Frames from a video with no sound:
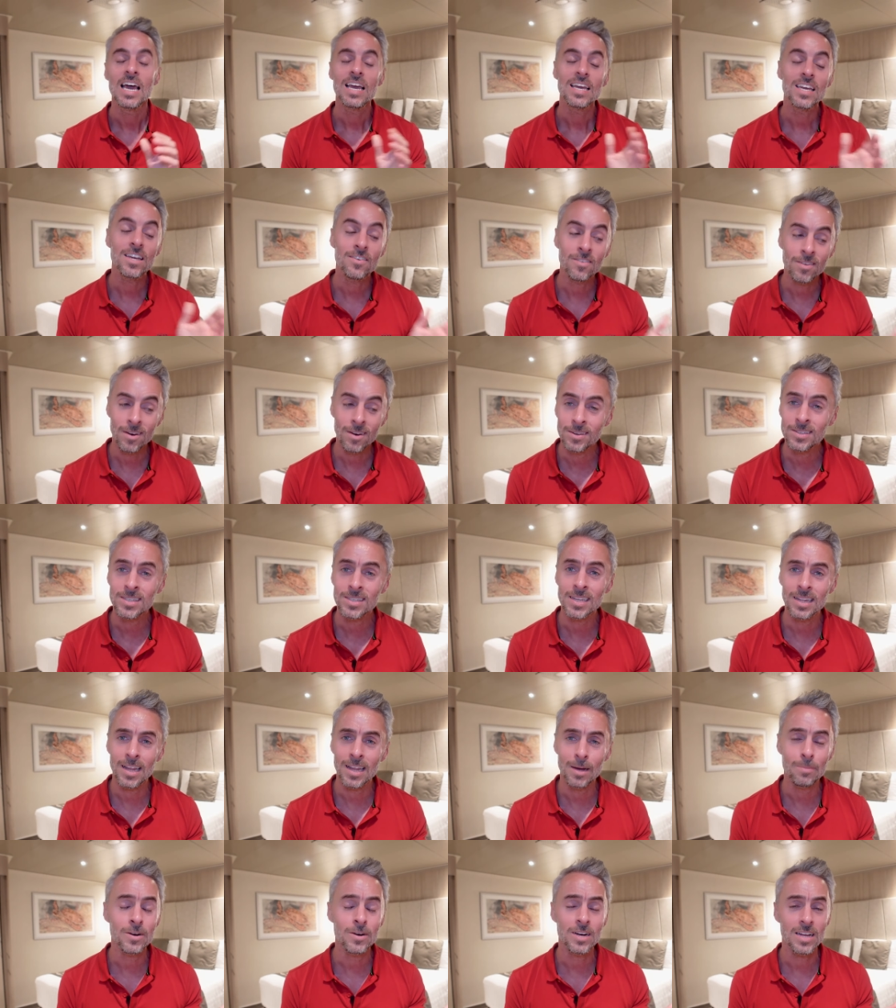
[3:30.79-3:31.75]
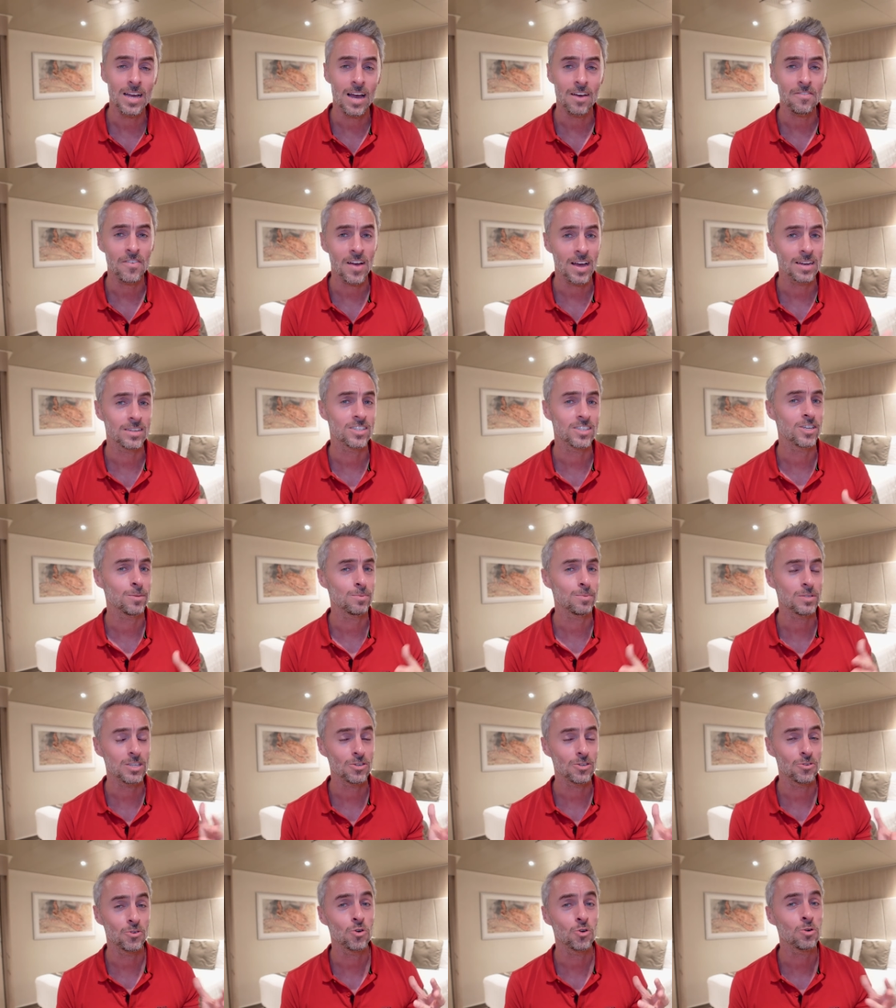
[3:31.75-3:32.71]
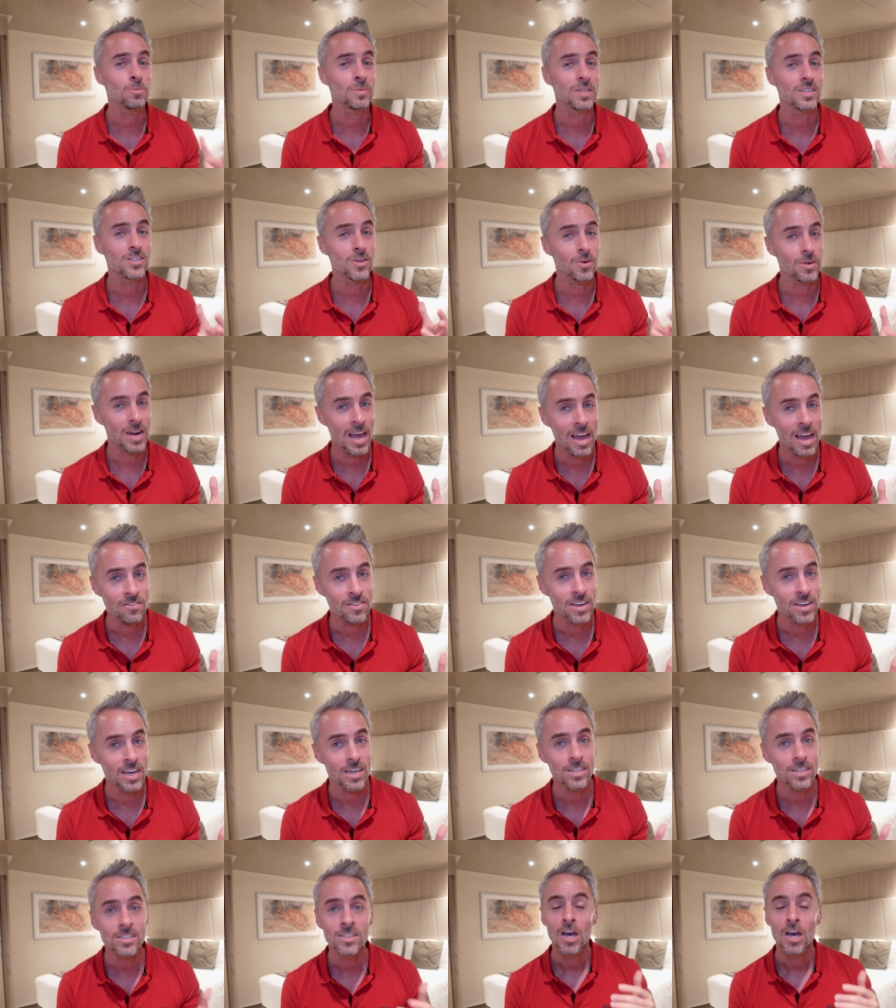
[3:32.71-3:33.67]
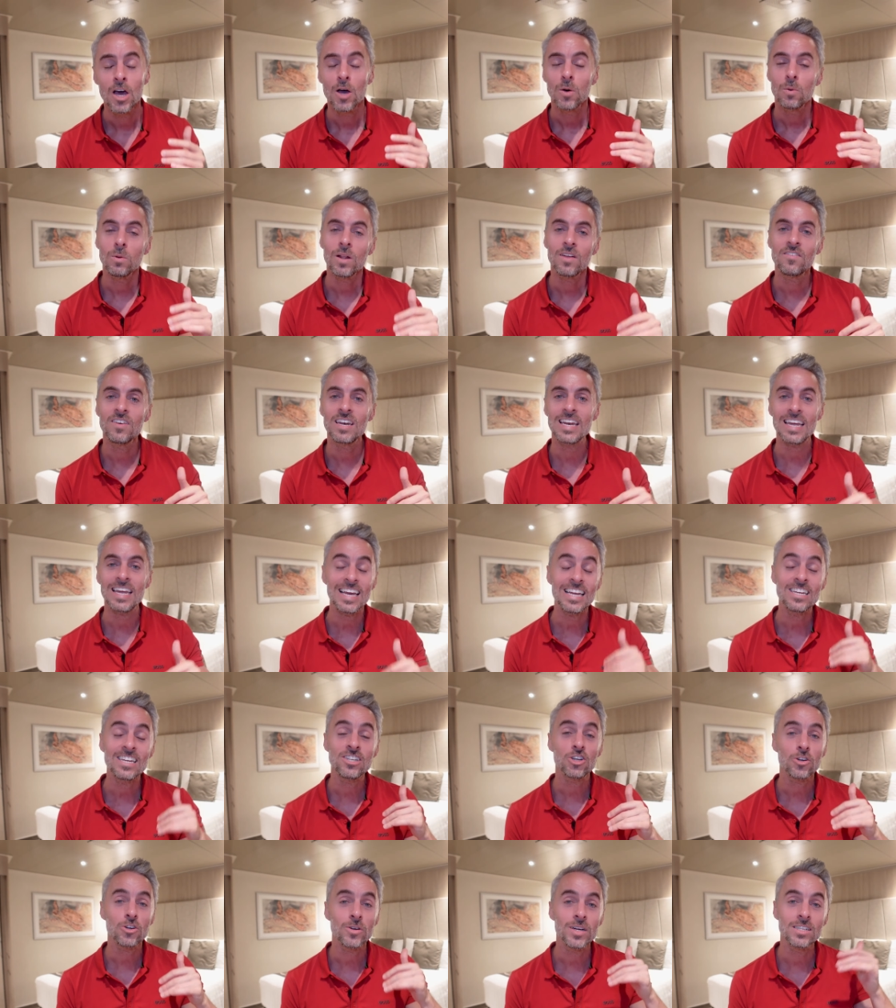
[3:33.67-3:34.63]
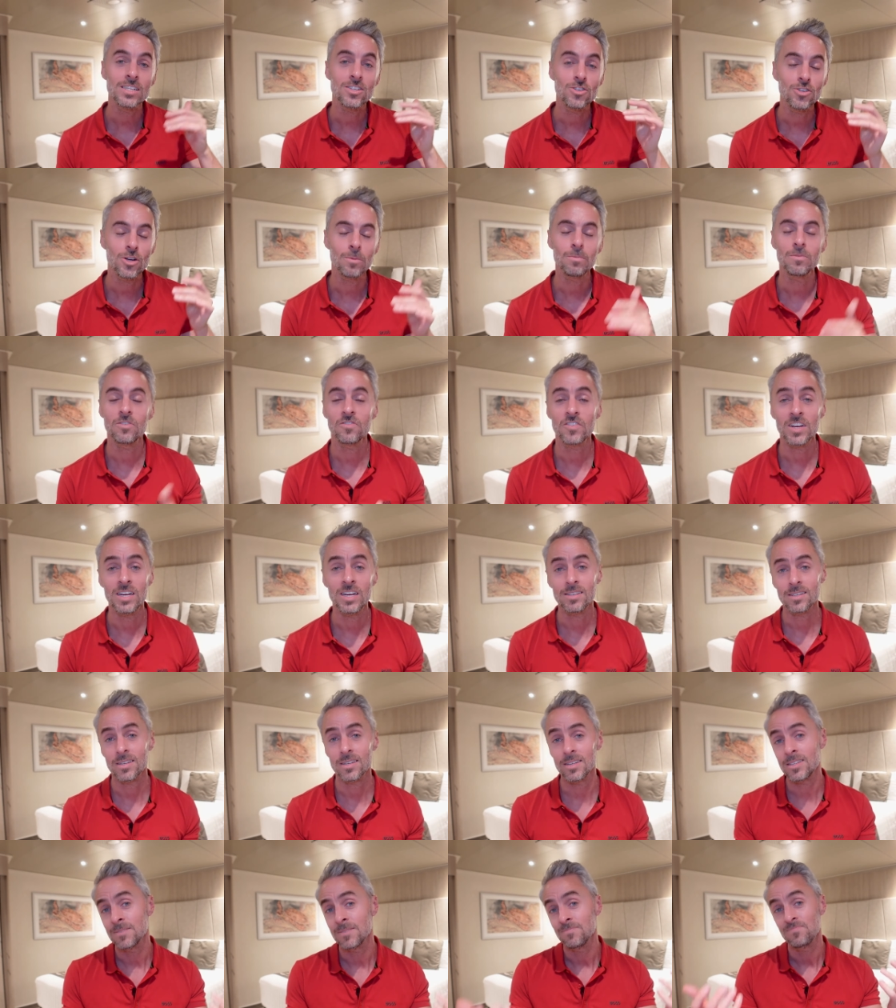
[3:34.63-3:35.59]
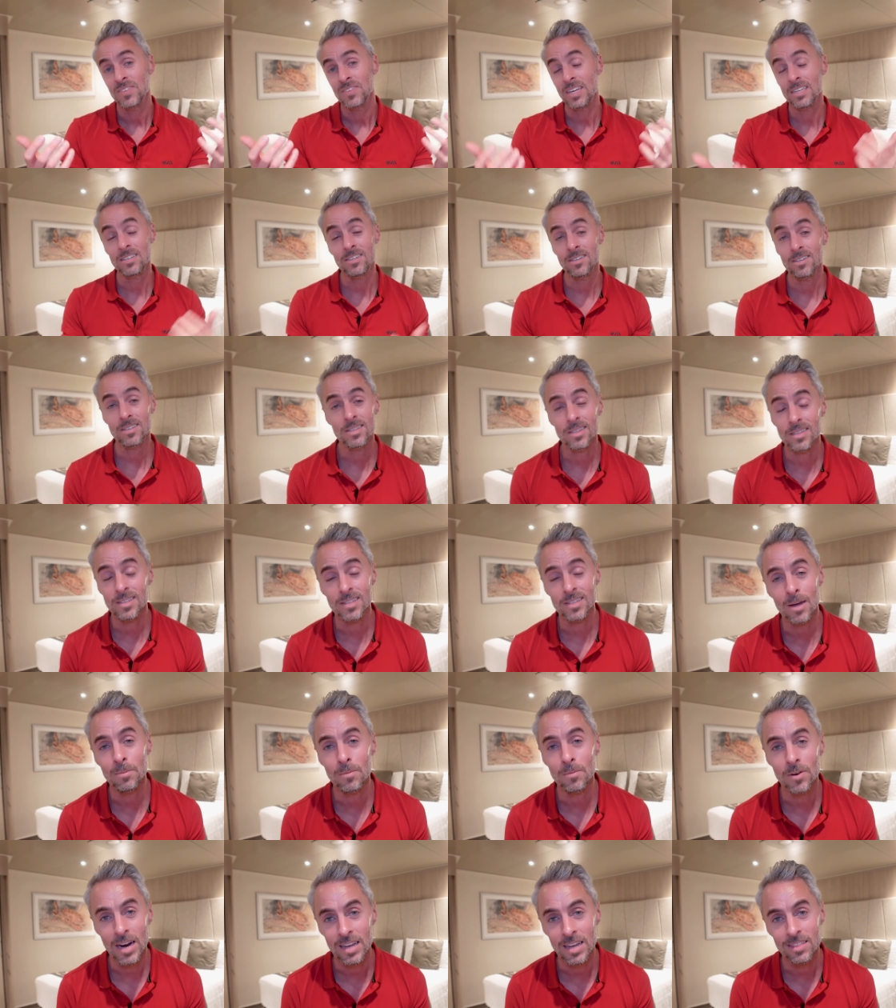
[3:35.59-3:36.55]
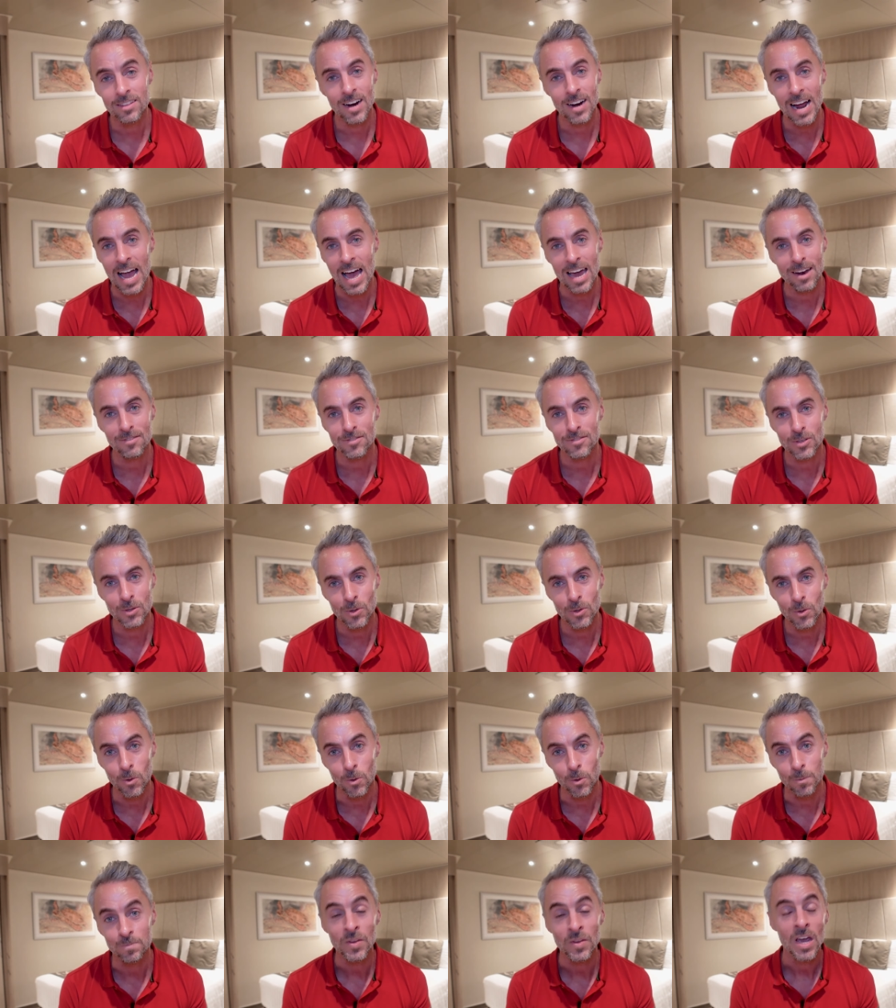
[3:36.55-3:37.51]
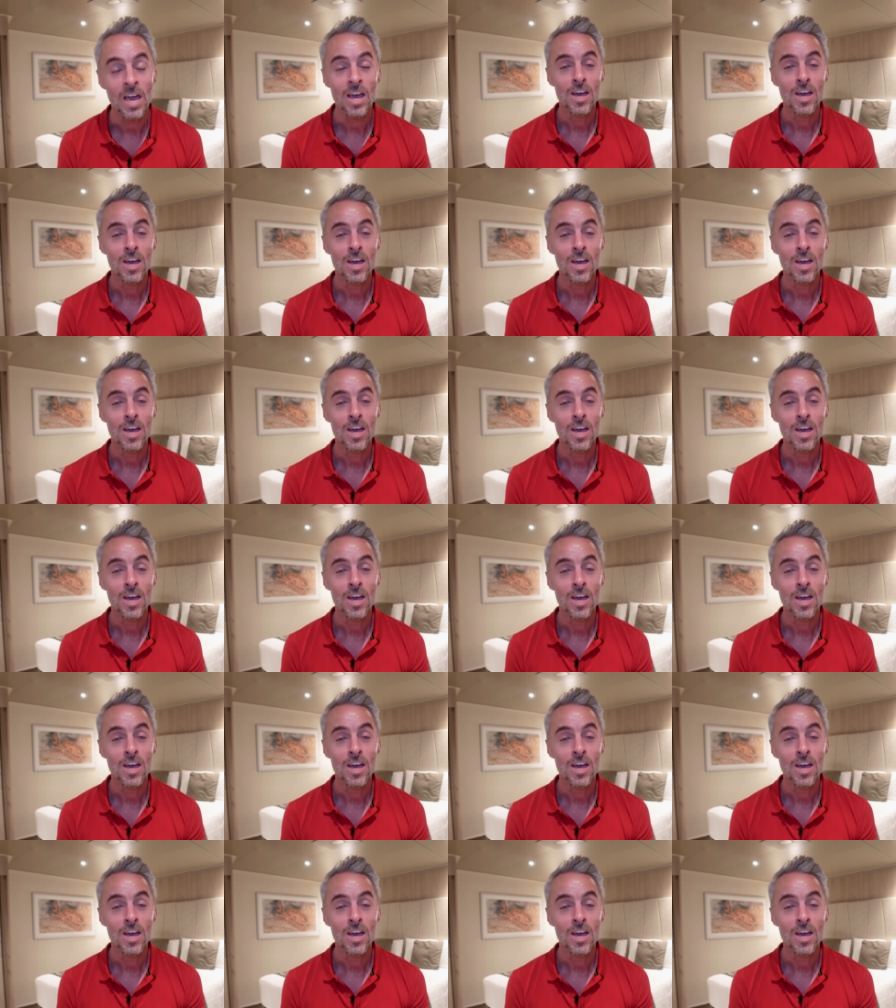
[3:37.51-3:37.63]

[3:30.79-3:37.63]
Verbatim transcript: Even on Celebrity, I find ships that normally don't have kids will have an increased number of kids because it's just the summer and they're out of school.